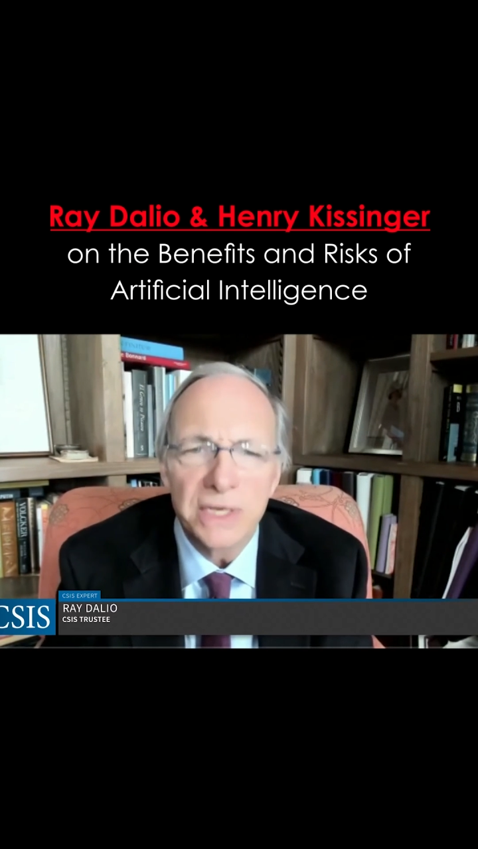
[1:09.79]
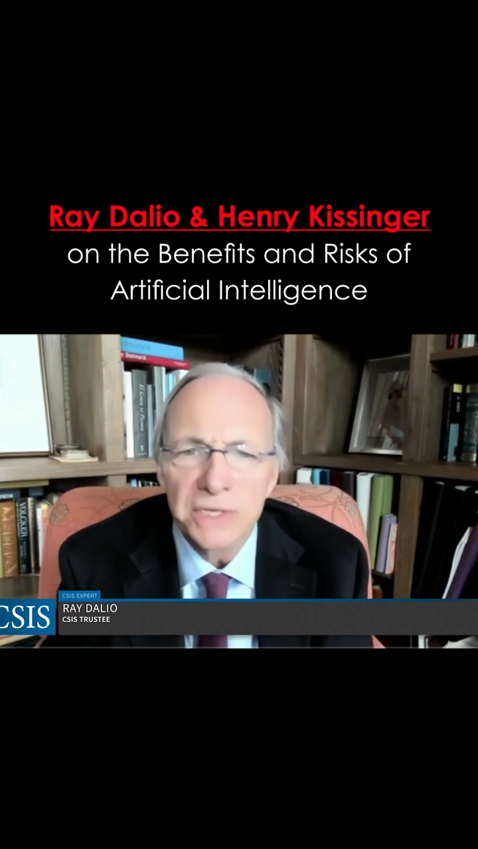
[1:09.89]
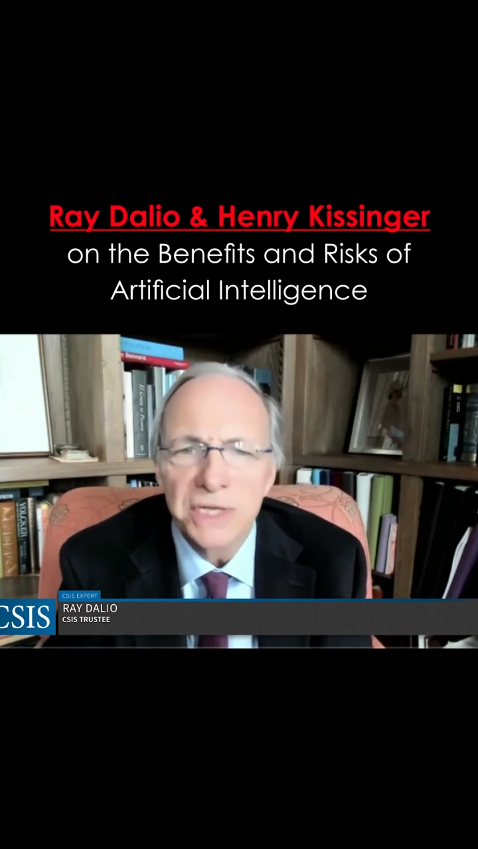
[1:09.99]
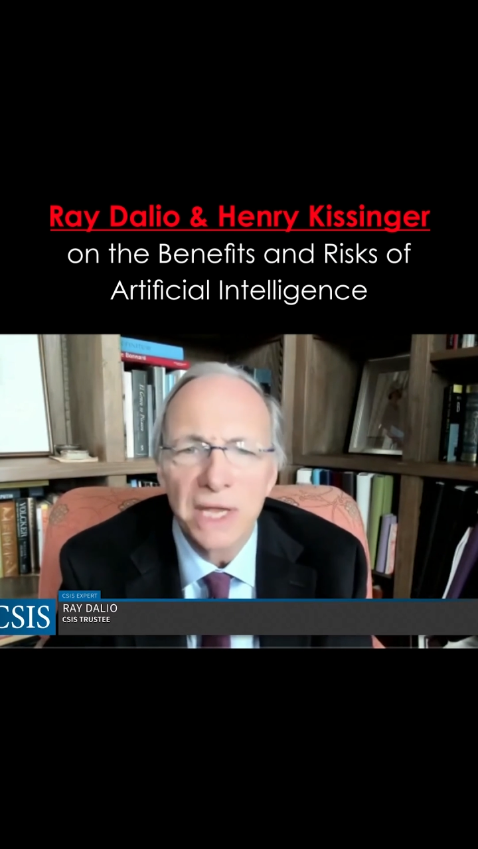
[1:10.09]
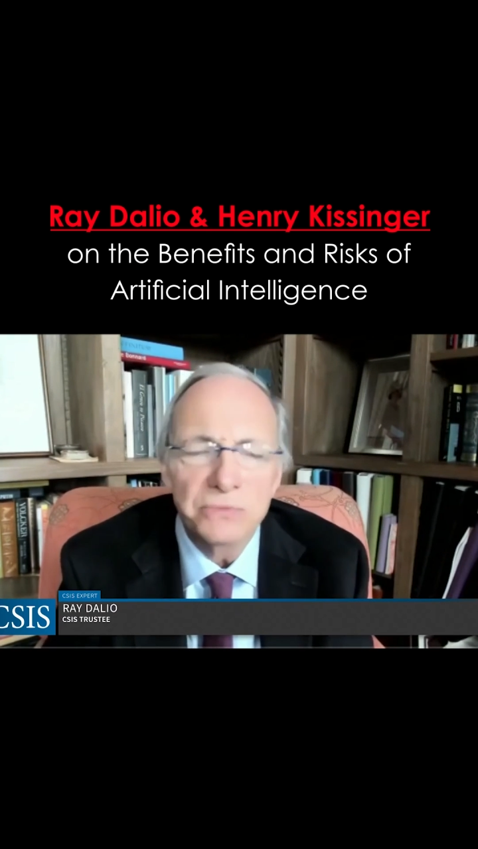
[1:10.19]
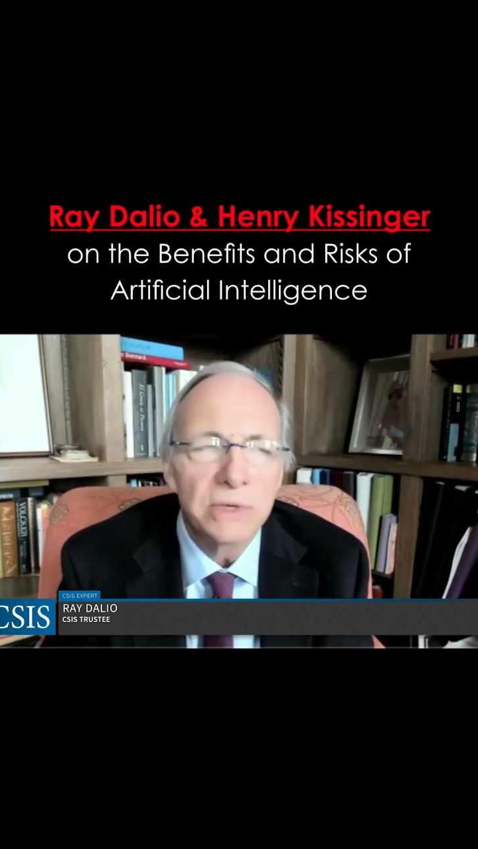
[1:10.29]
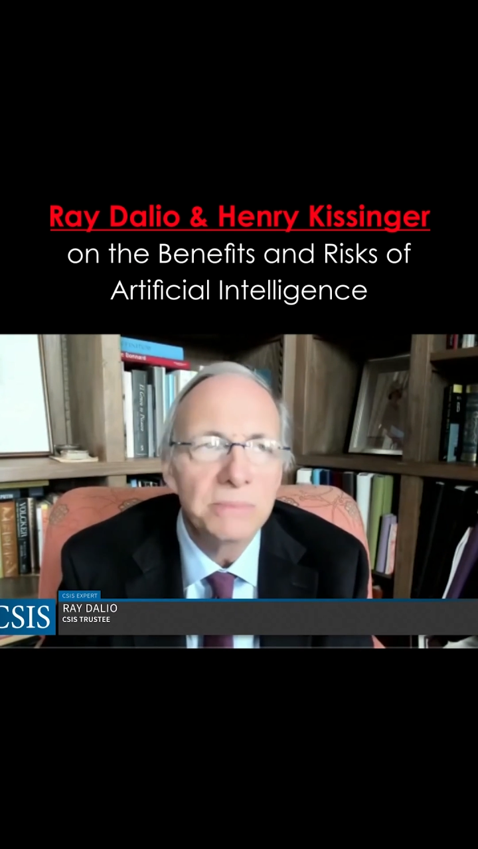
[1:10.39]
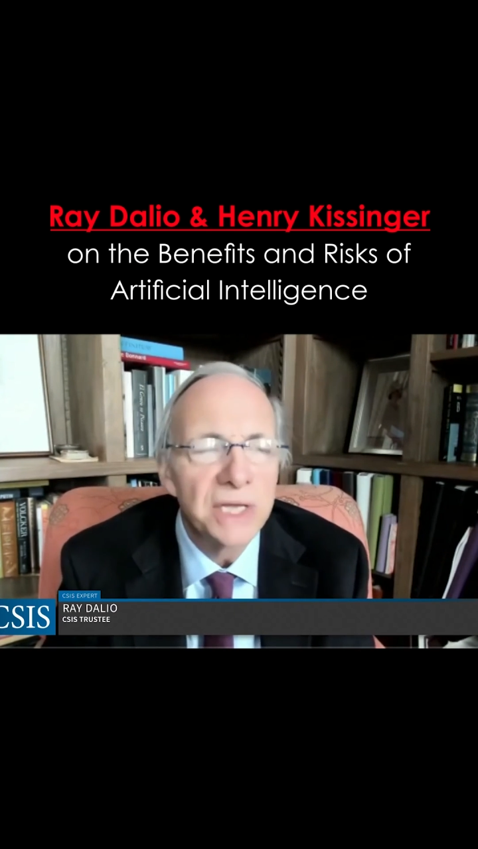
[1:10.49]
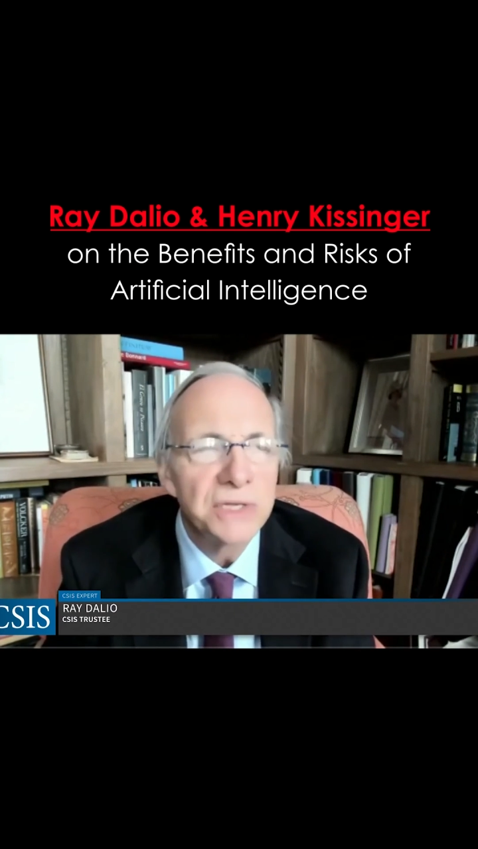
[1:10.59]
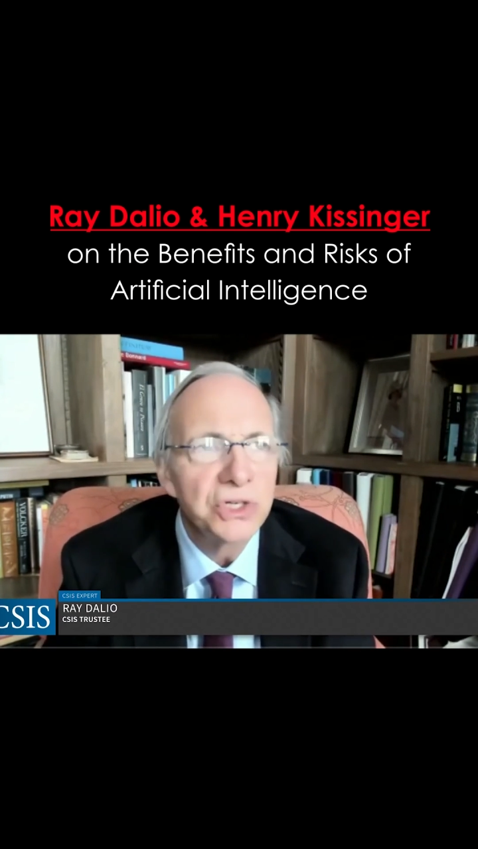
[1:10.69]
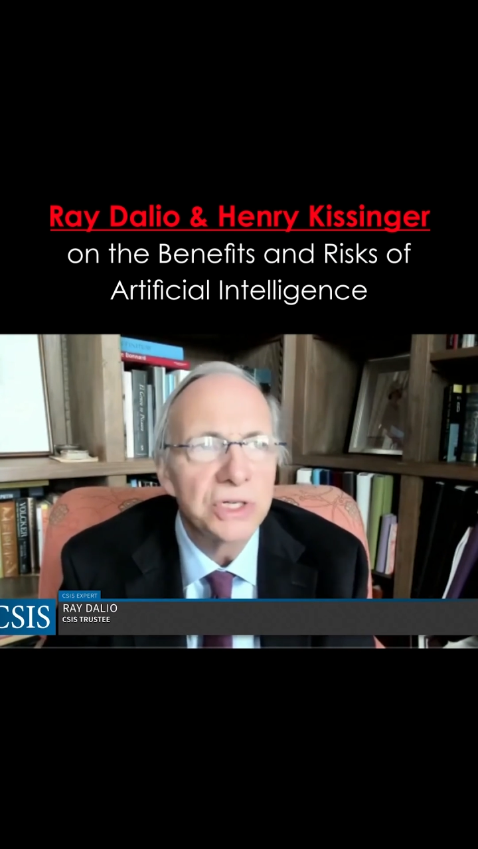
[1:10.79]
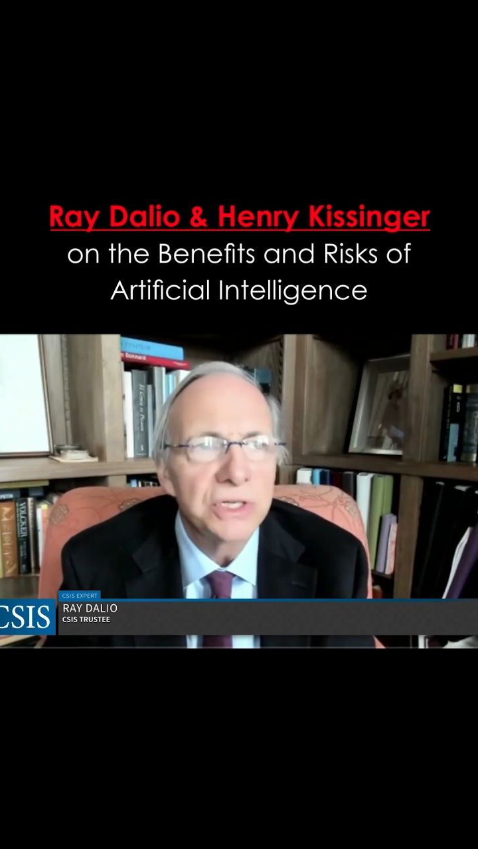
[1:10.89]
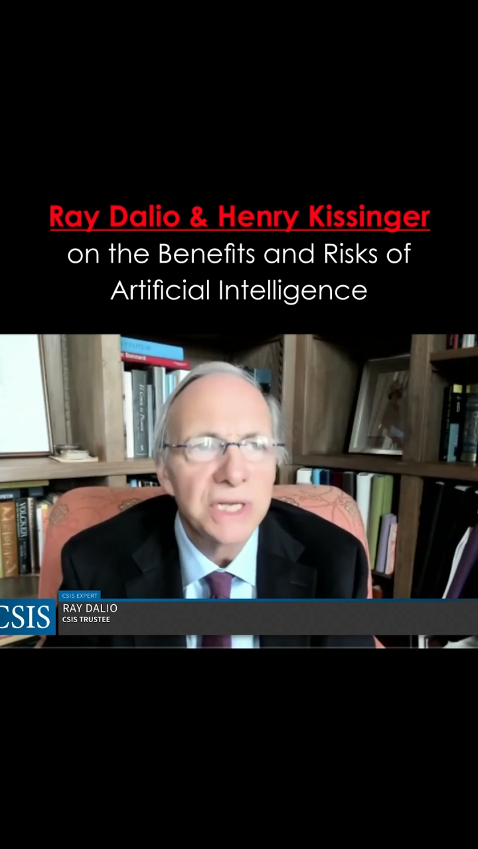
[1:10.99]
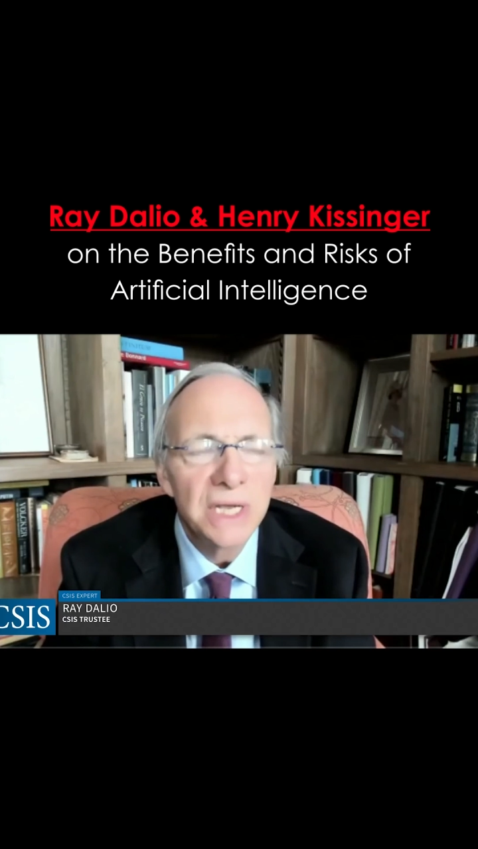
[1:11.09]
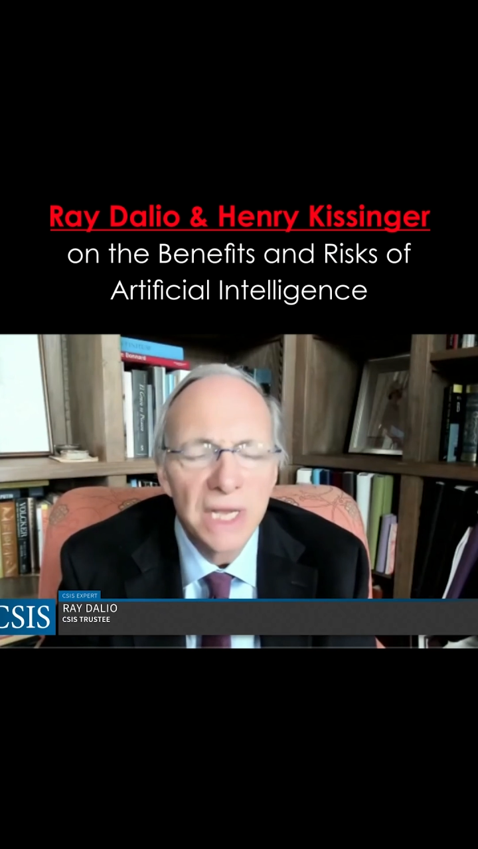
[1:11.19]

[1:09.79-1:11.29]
as Henry mentioned,